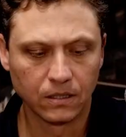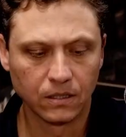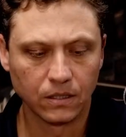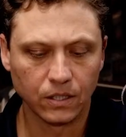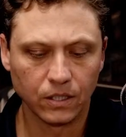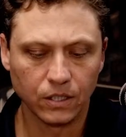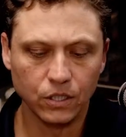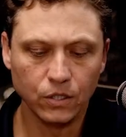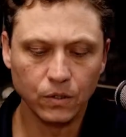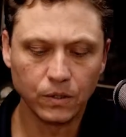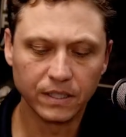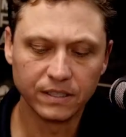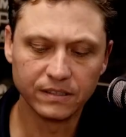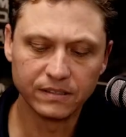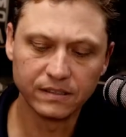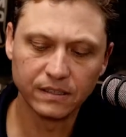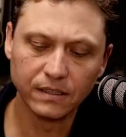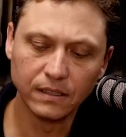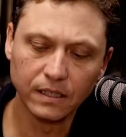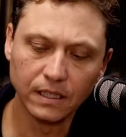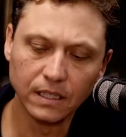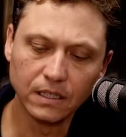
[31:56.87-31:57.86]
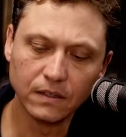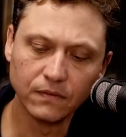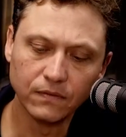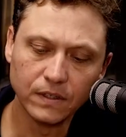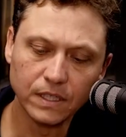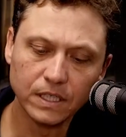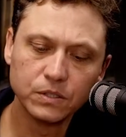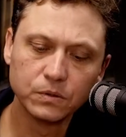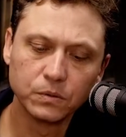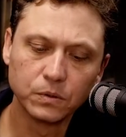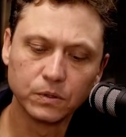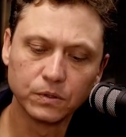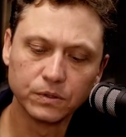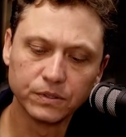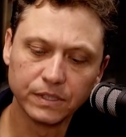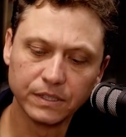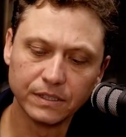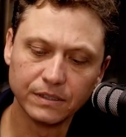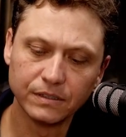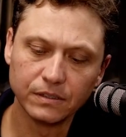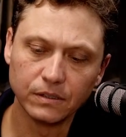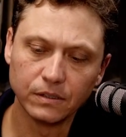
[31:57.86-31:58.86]
you can send individuals
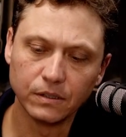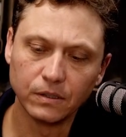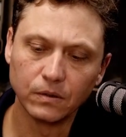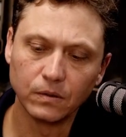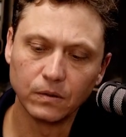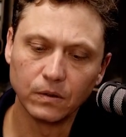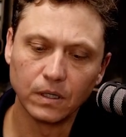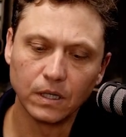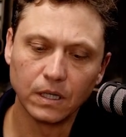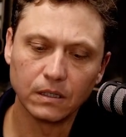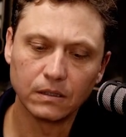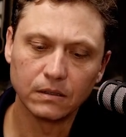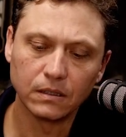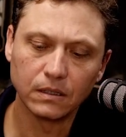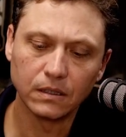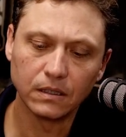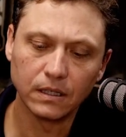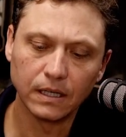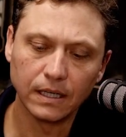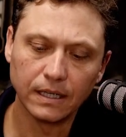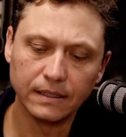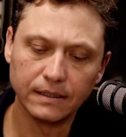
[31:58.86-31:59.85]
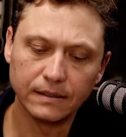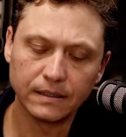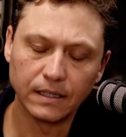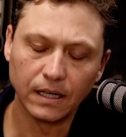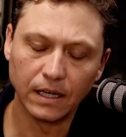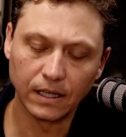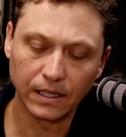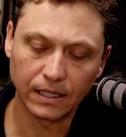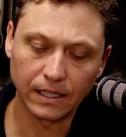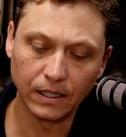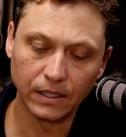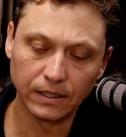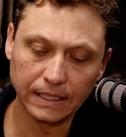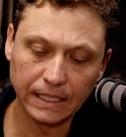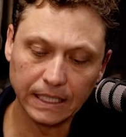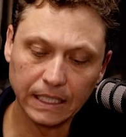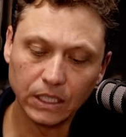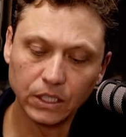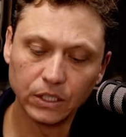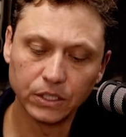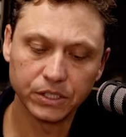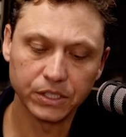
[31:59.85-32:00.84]
into a
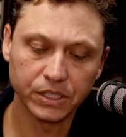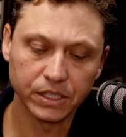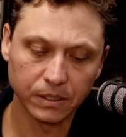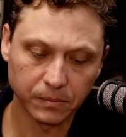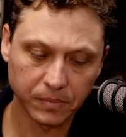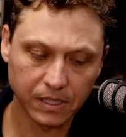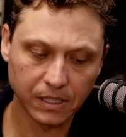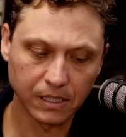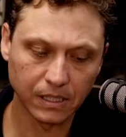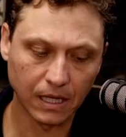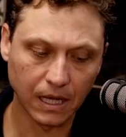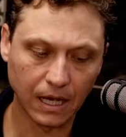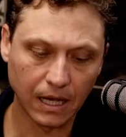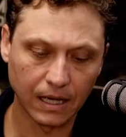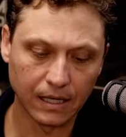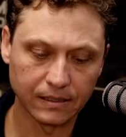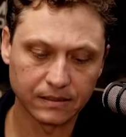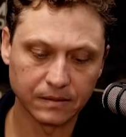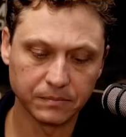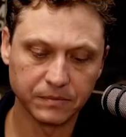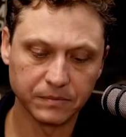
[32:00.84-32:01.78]
leadership class. I'm